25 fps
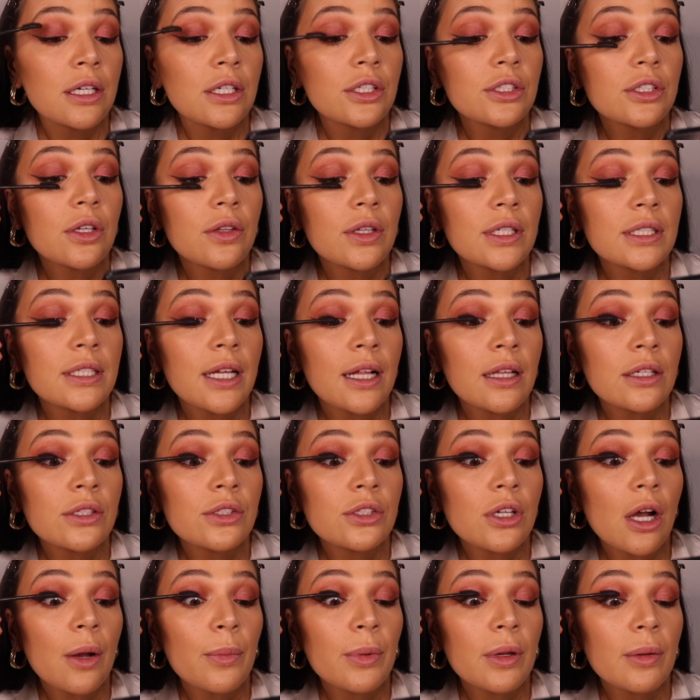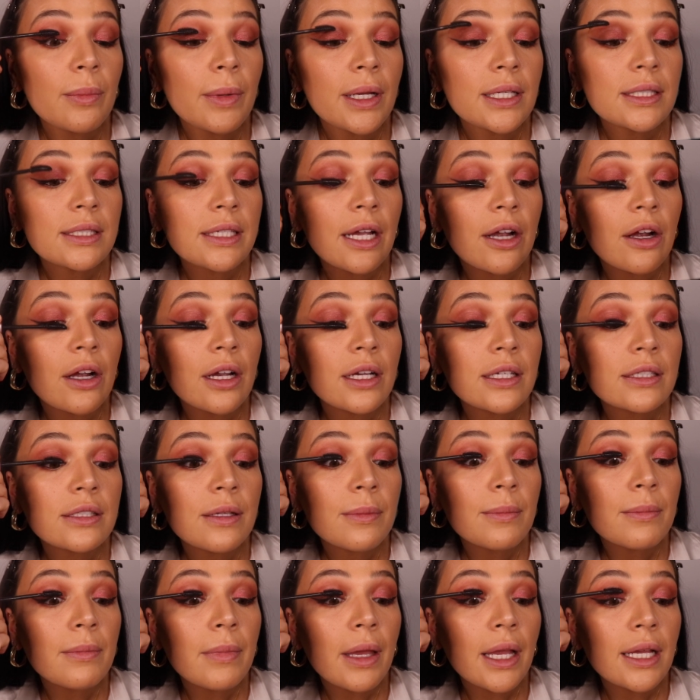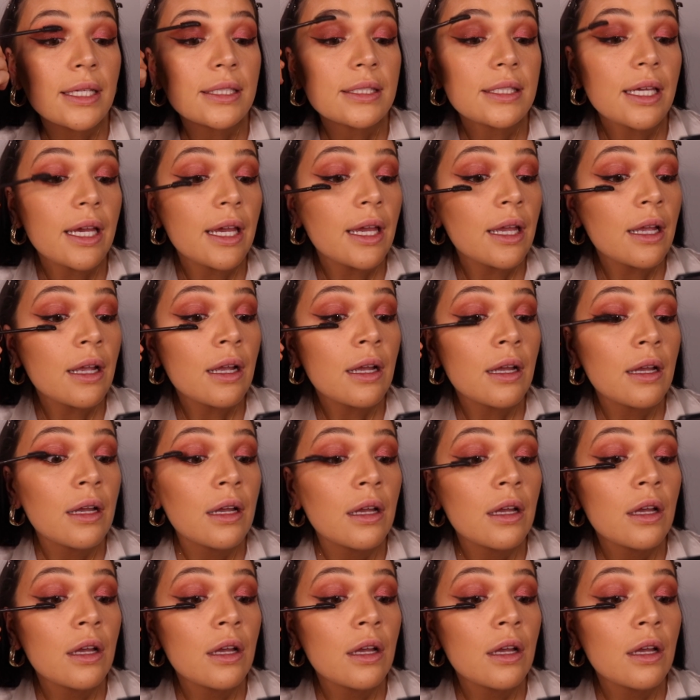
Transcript: So the telescopic mascara is amazing